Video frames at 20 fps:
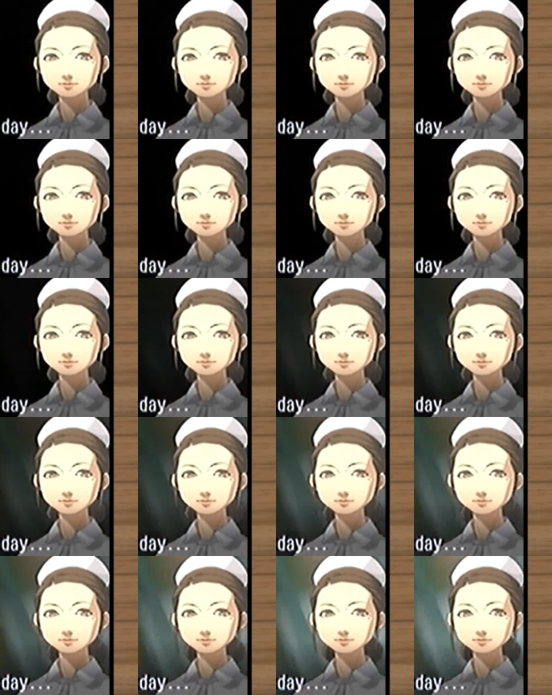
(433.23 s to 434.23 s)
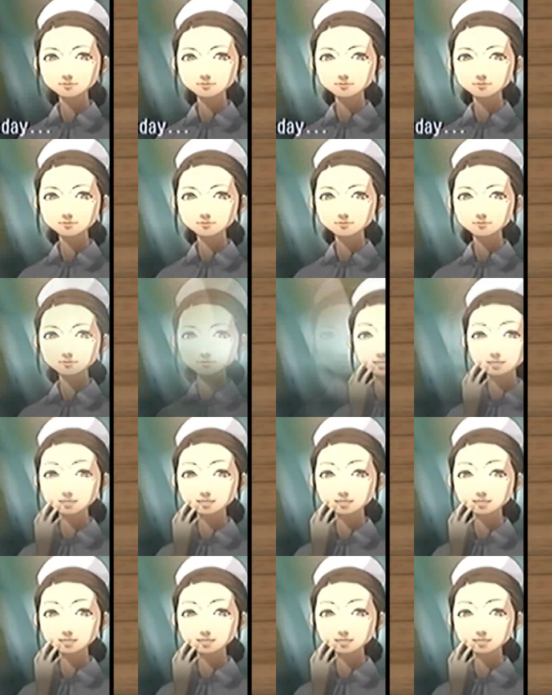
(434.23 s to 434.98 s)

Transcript: Nobody speaks.